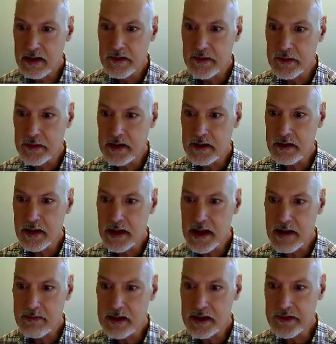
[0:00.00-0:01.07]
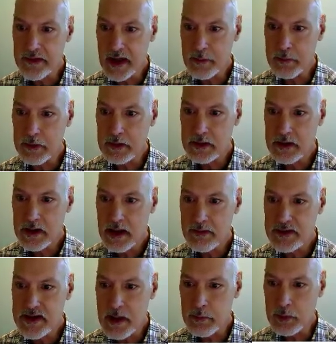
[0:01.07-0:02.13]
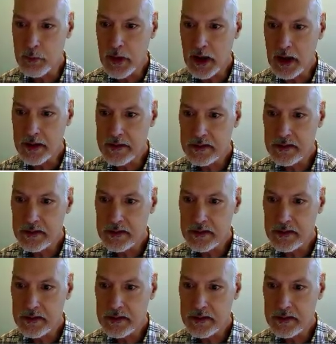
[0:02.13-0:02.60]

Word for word: So here I have an example of a double bond.